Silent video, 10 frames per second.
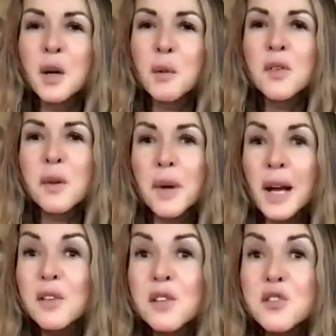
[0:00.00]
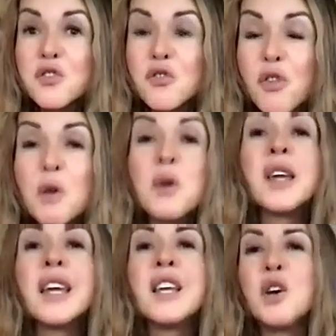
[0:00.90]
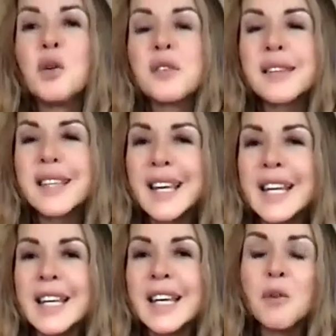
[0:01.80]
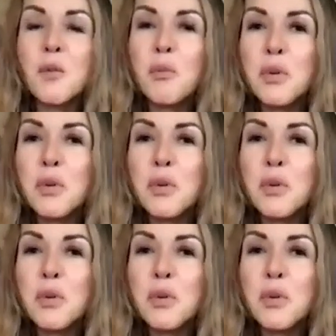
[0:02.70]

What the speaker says: that was about stroking your skin in